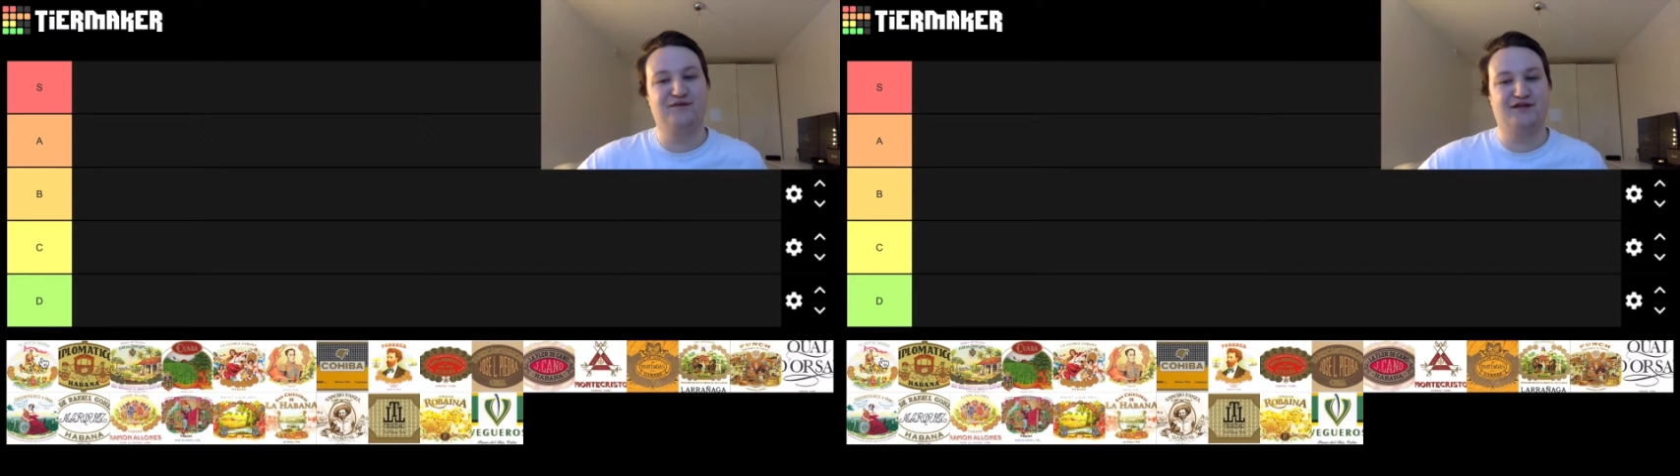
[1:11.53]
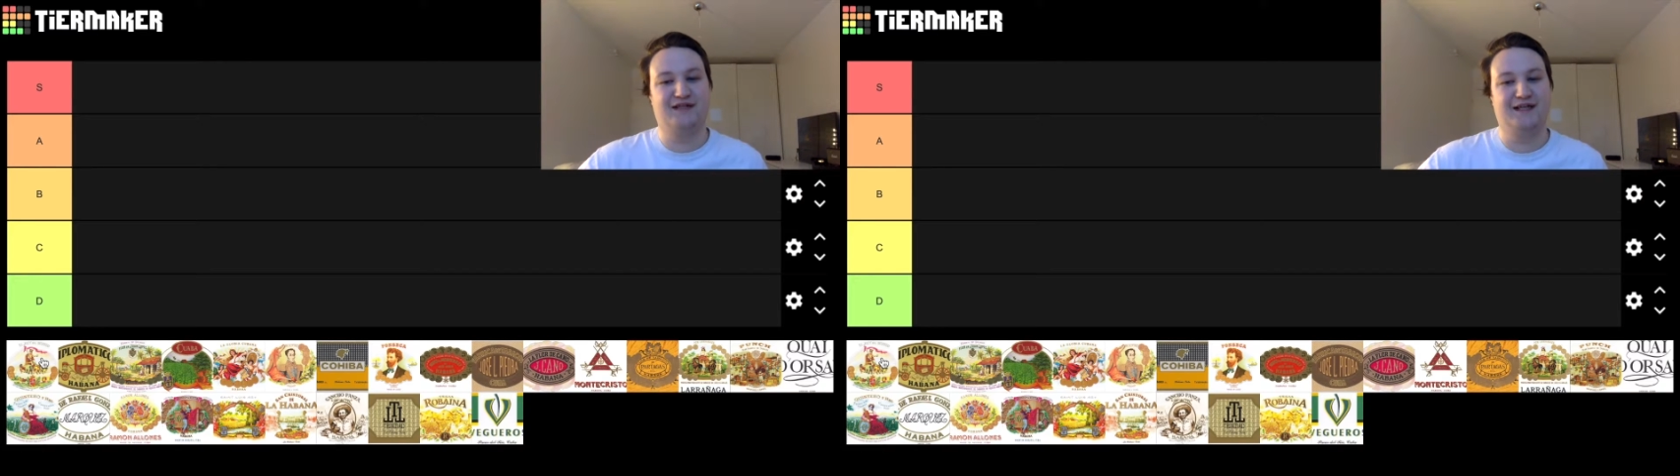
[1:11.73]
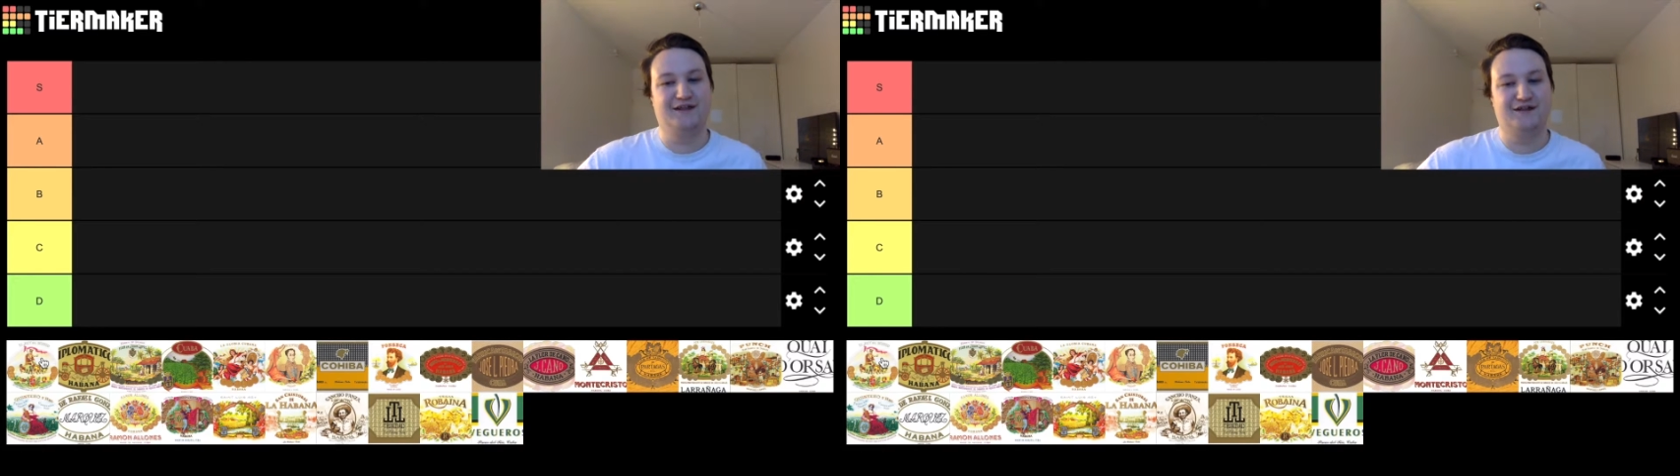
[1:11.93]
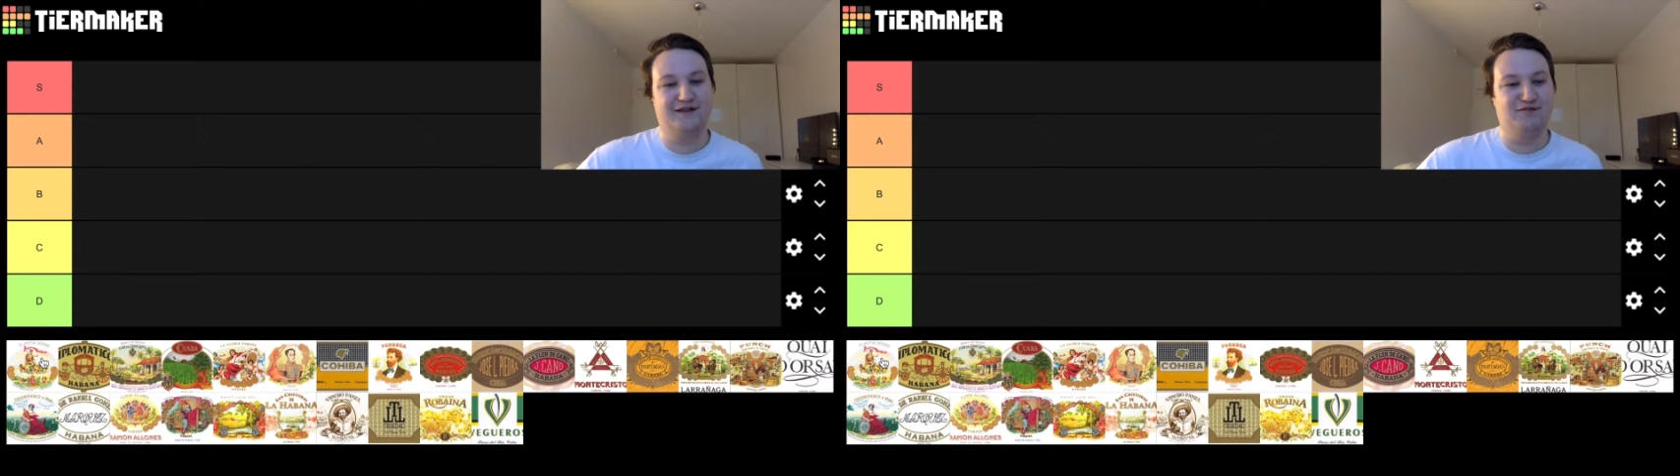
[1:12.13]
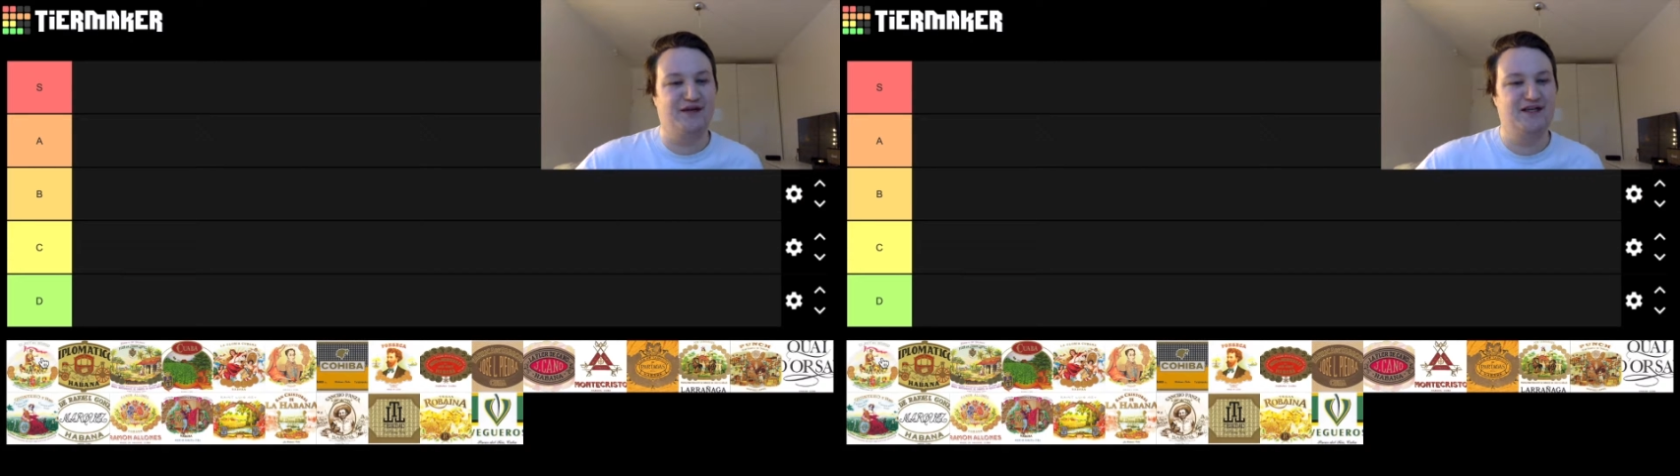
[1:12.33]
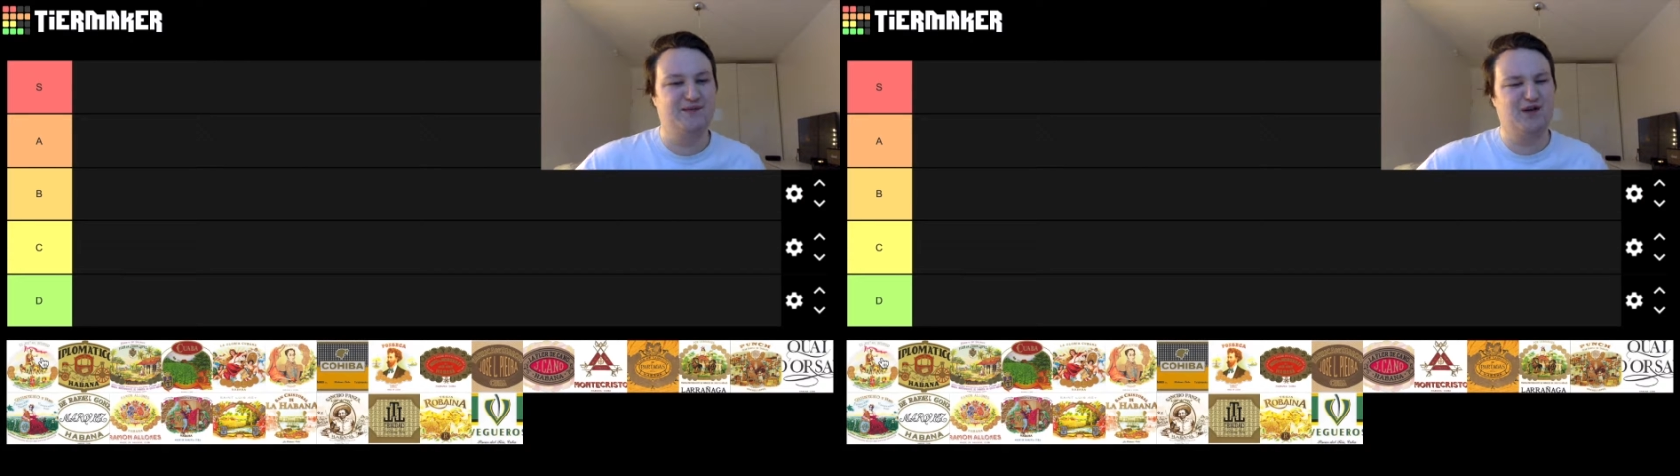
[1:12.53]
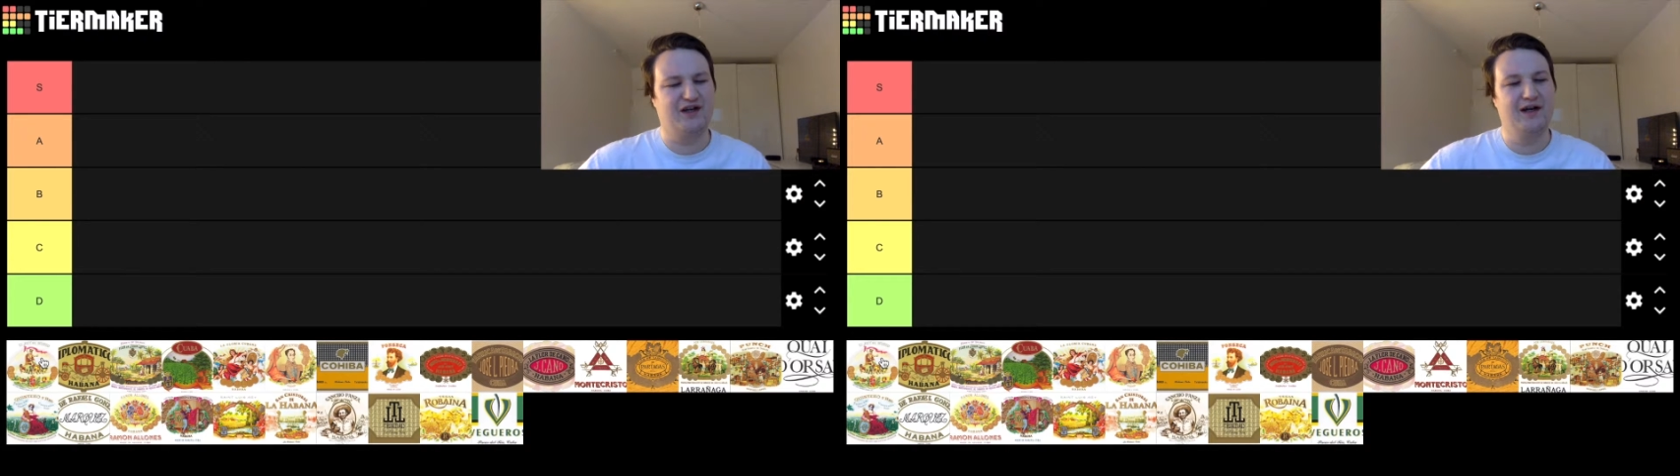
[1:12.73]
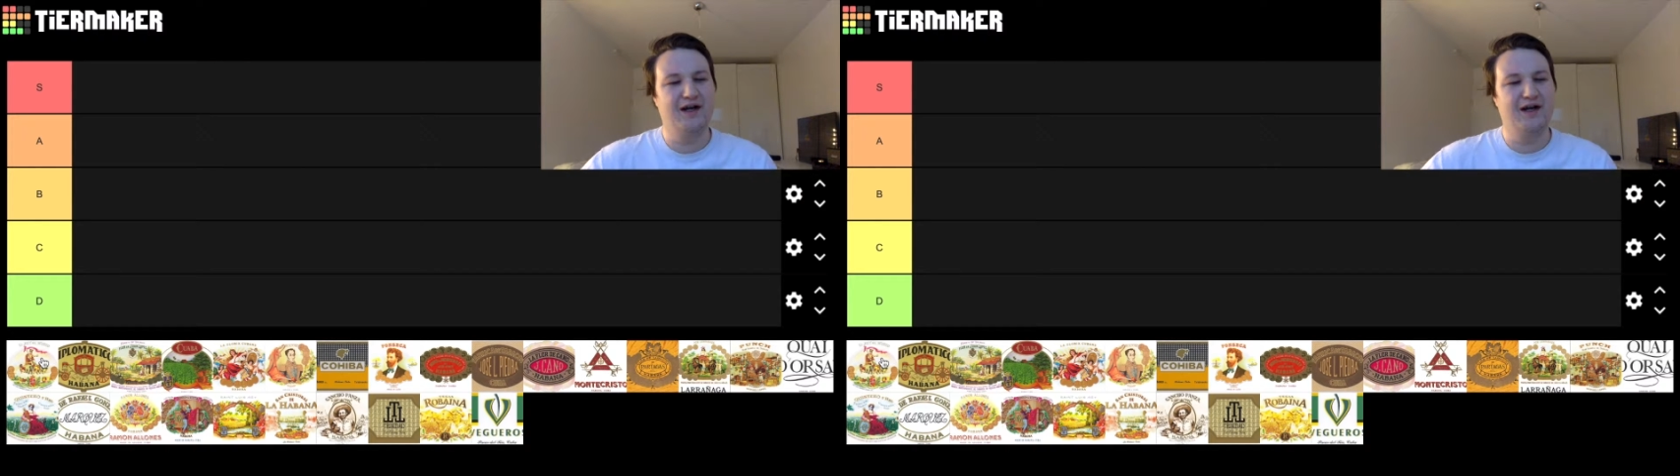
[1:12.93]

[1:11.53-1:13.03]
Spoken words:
Because I need to set the benchmark.